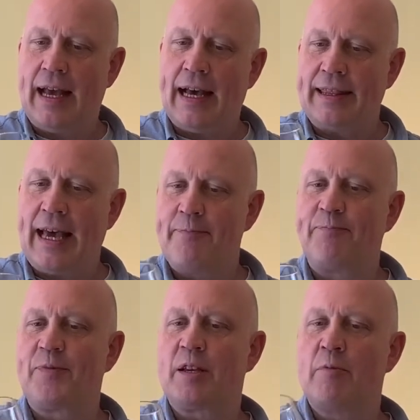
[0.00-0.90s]
And
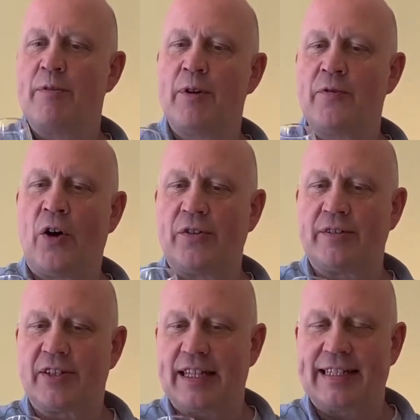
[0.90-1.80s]
then we move
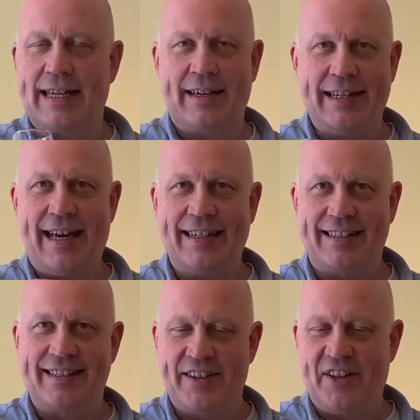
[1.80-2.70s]
on to the second
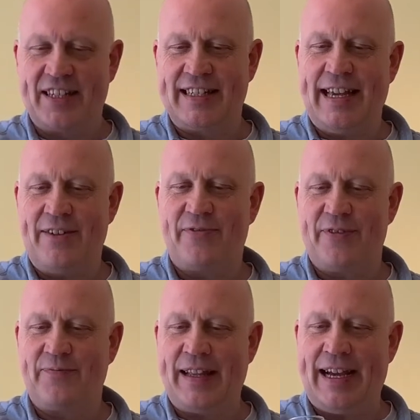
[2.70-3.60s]
S, the sniff.
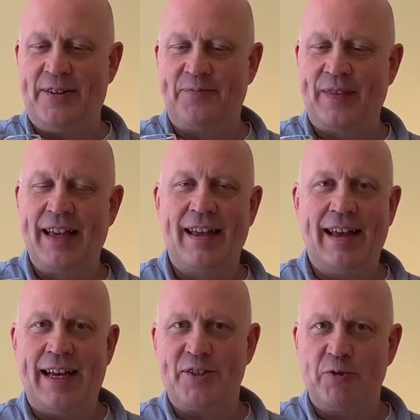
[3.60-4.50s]
Now,
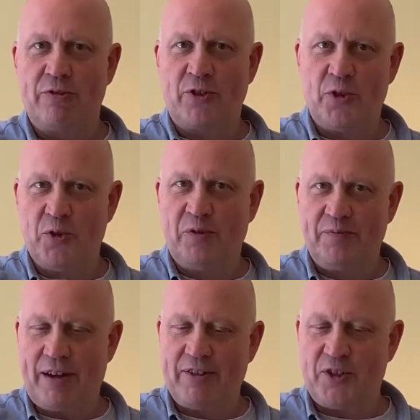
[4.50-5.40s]
as you'll
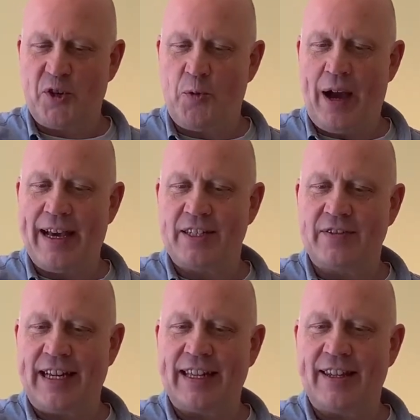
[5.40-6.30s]
recall, there are 2 ways
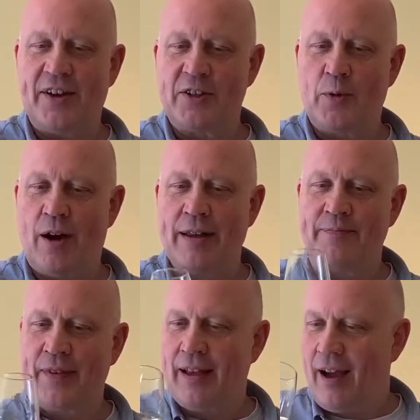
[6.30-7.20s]
of taking the nose of the wine.